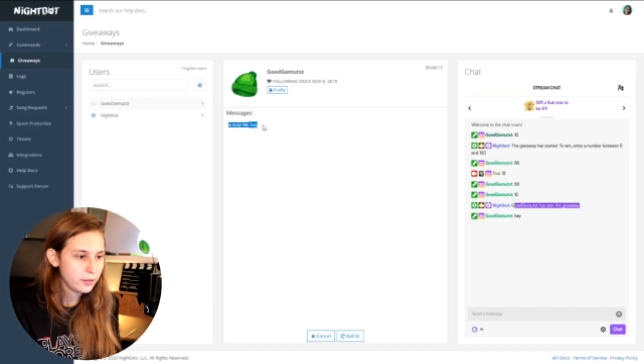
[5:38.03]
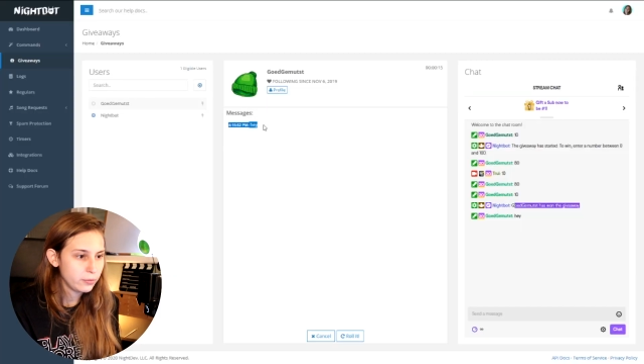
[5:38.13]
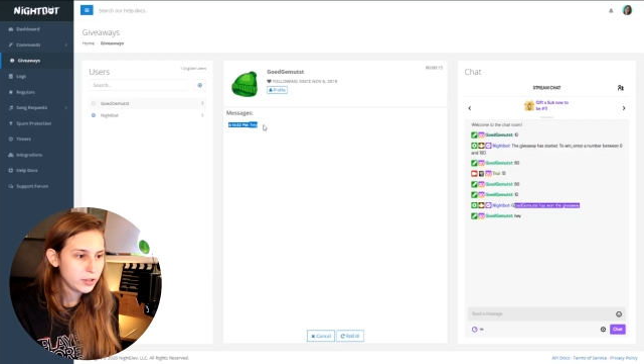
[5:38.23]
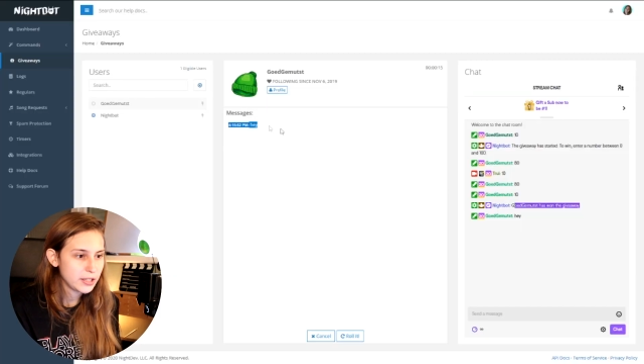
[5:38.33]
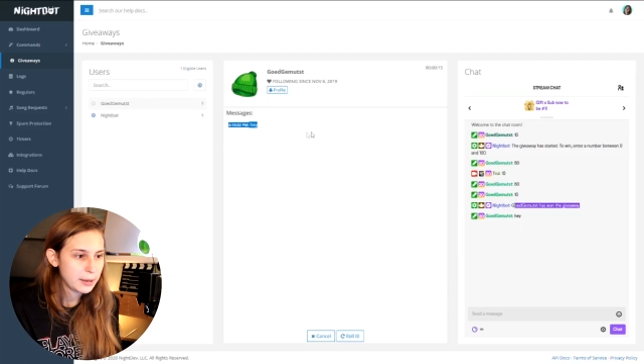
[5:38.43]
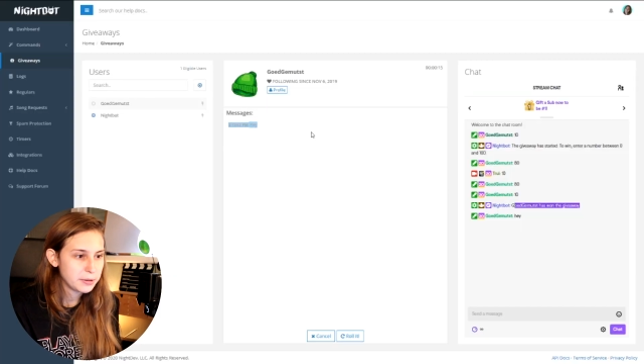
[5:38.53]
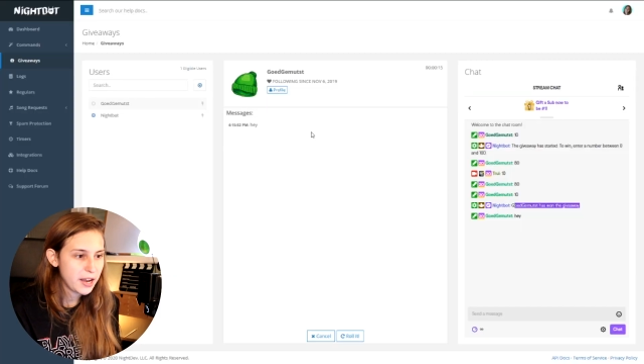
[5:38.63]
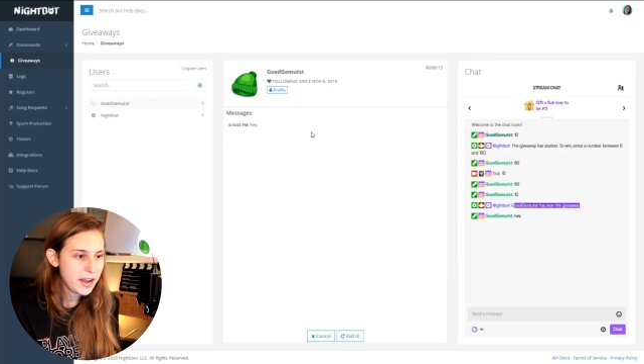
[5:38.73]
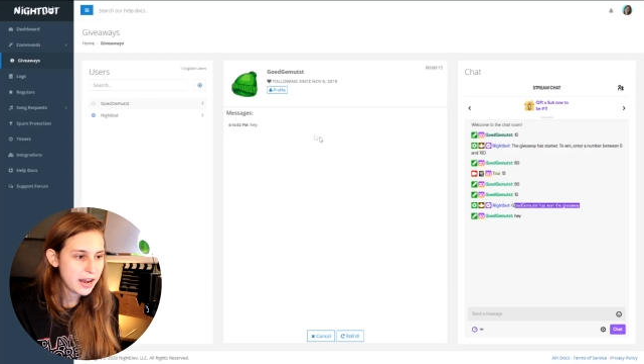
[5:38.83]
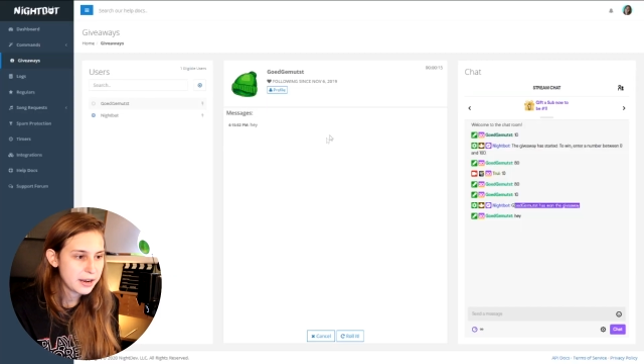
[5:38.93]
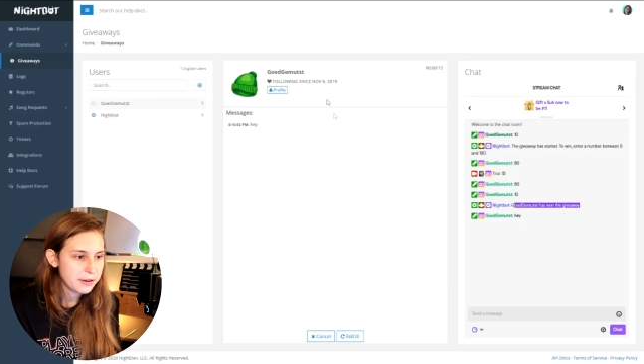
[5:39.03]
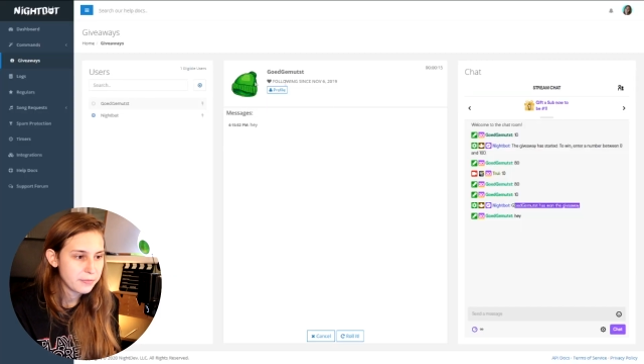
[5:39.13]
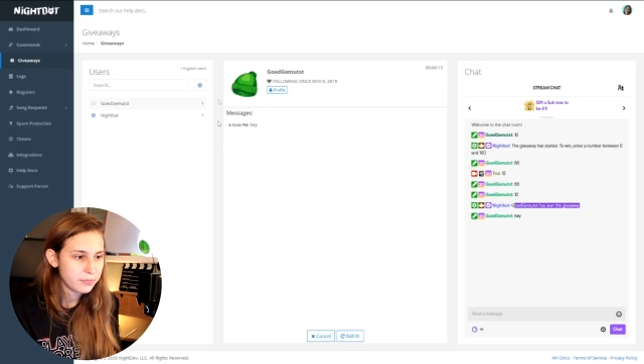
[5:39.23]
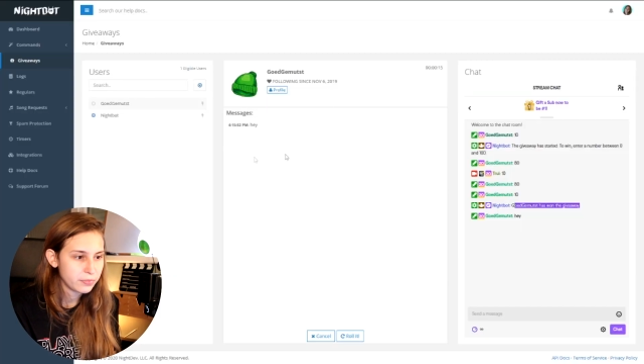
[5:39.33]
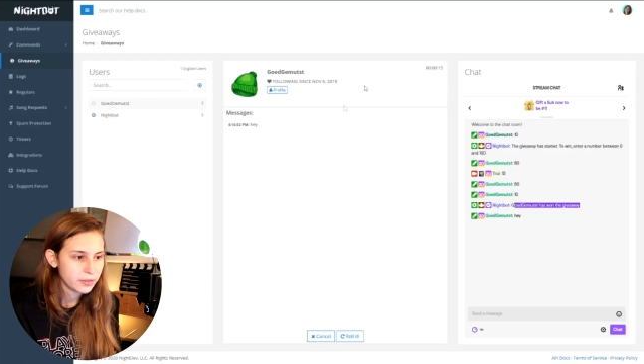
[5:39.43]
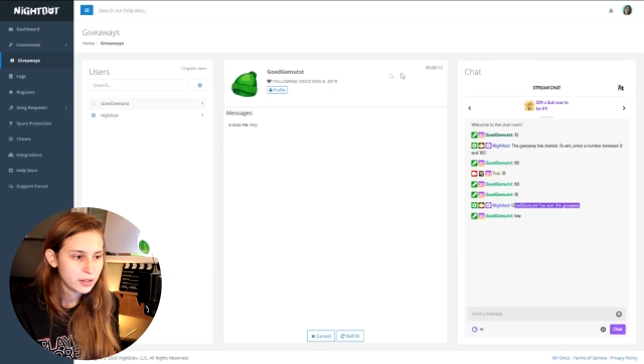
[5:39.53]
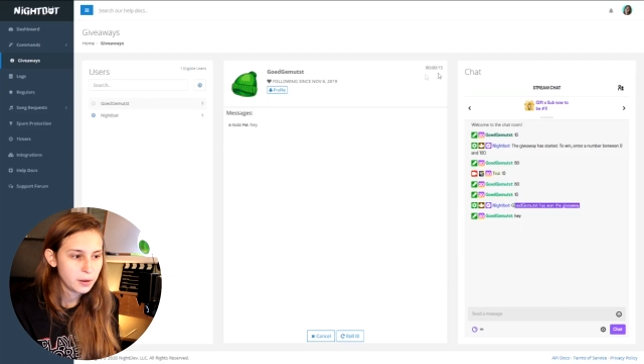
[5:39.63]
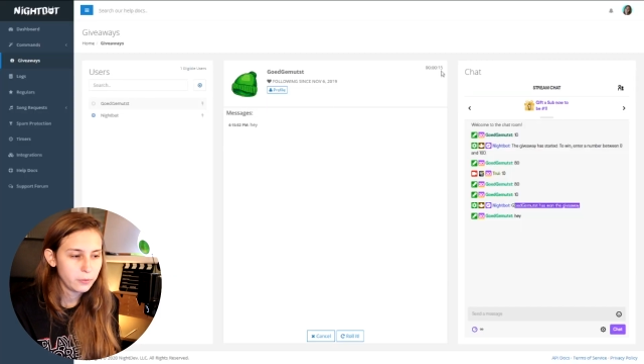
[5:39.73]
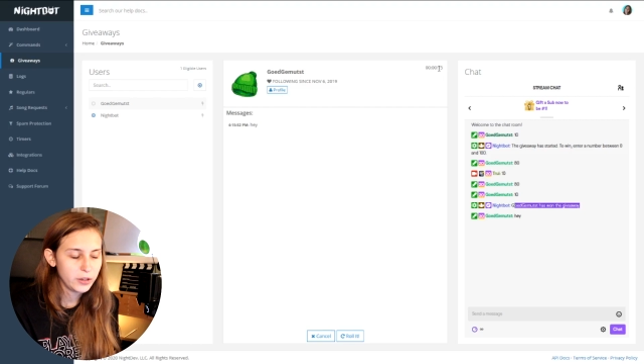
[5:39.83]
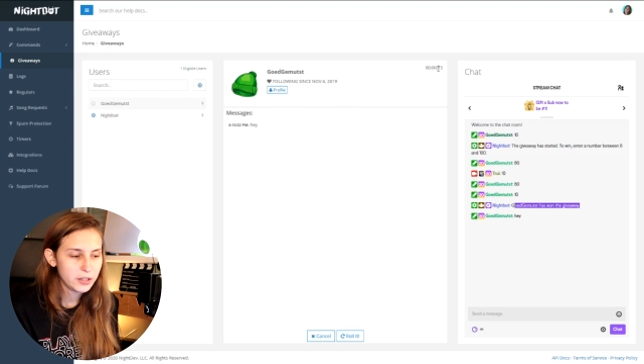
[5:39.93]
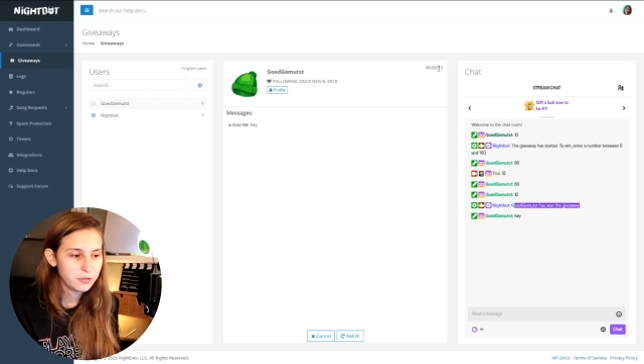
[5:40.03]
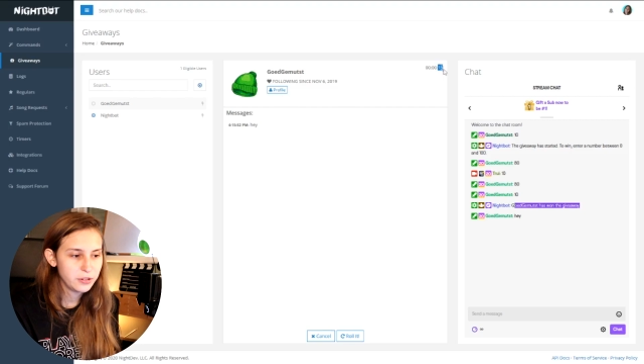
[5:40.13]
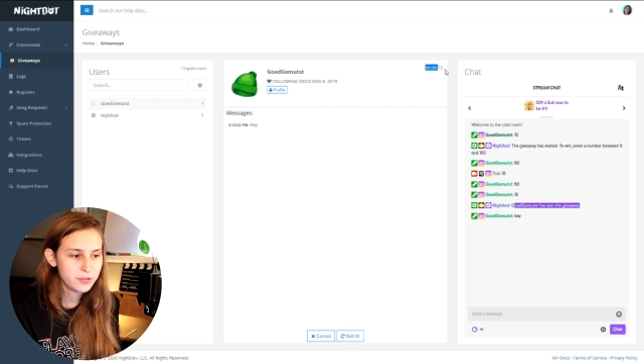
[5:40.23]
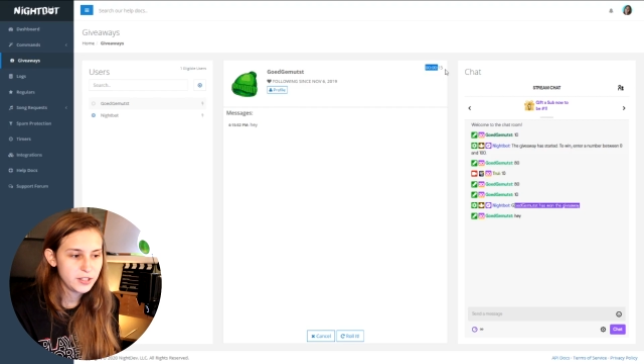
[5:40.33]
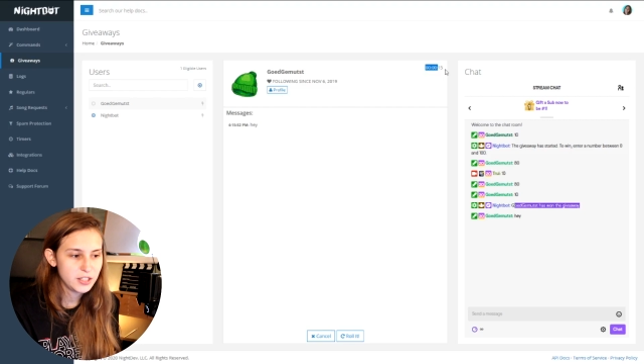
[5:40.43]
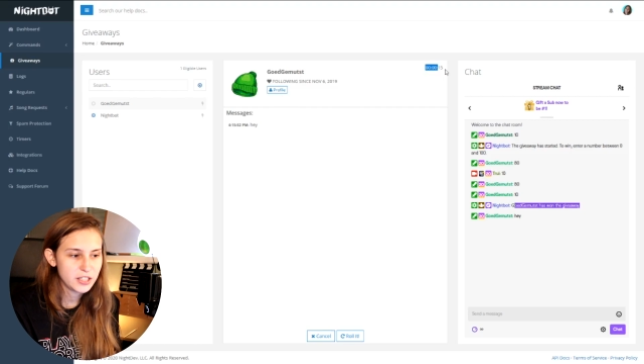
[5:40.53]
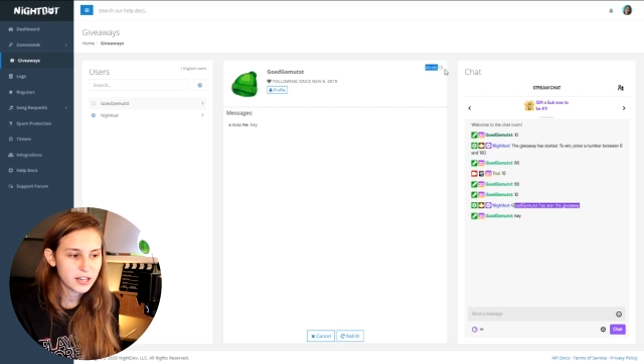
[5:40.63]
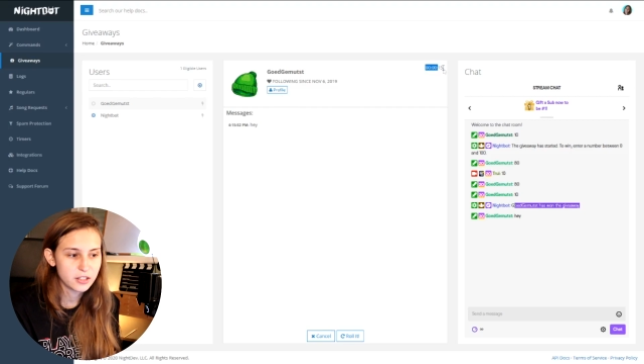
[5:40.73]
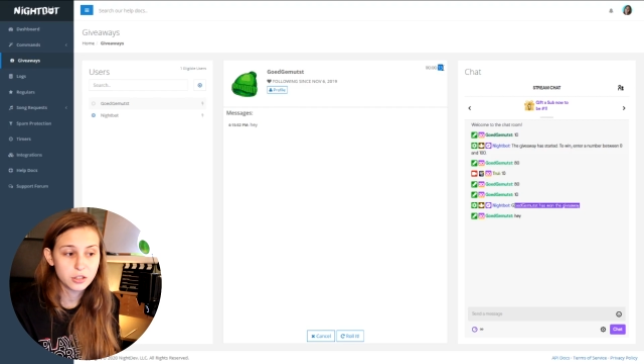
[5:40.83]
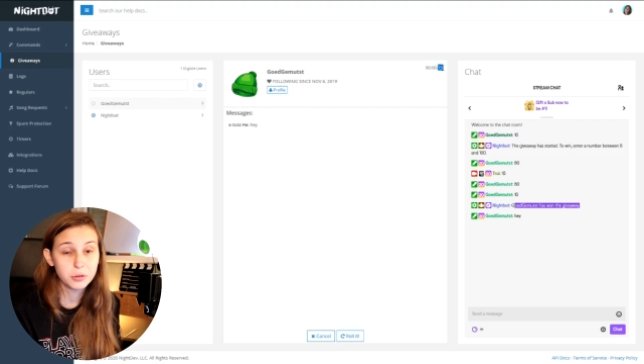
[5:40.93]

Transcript: we typed hey within 15 seconds.